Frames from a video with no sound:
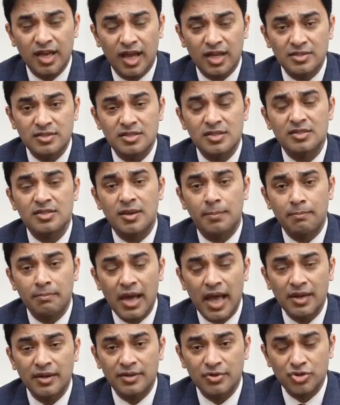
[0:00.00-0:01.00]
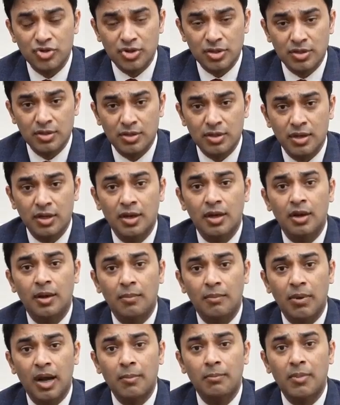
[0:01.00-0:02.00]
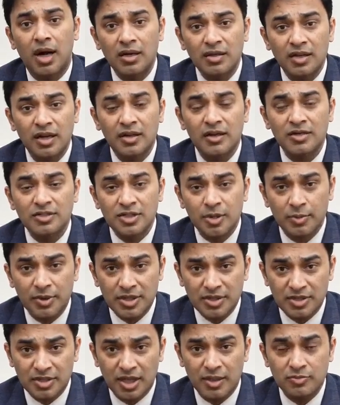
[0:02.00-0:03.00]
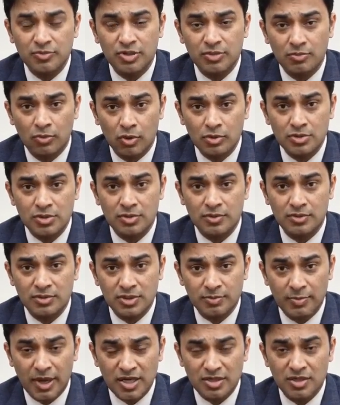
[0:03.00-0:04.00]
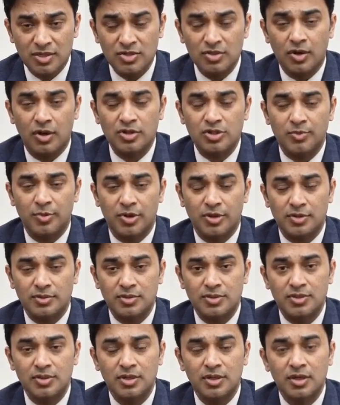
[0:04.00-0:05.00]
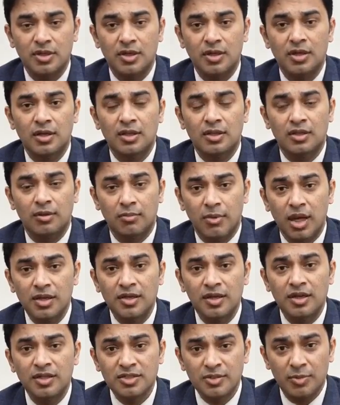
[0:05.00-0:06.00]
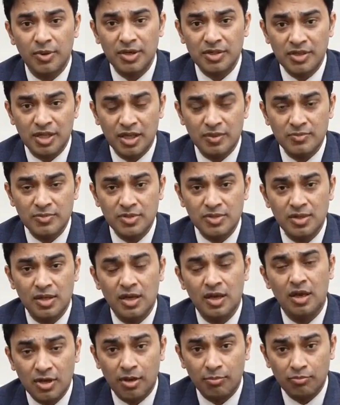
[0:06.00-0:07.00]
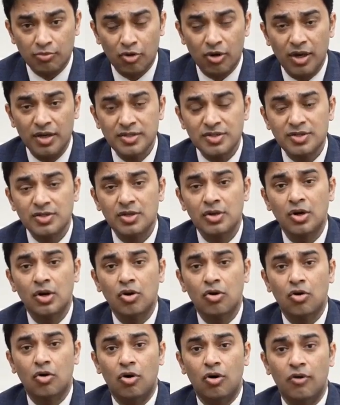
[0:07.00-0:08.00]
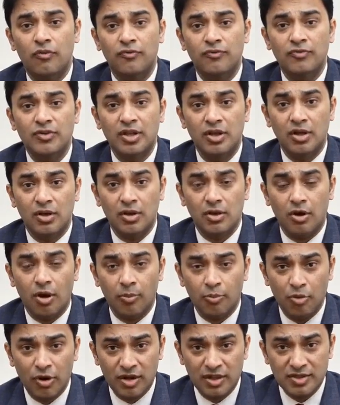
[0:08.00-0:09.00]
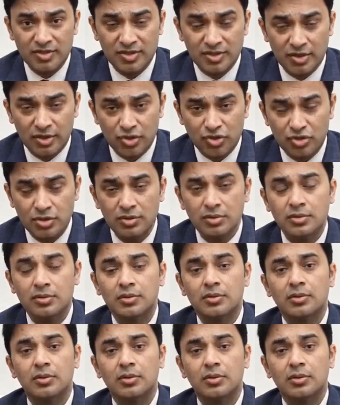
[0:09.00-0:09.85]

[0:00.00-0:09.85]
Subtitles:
cancers are managed by multidisciplinary teams in most of the specialist hospitals. The multidisciplinary teams comprise of the operating surgeon,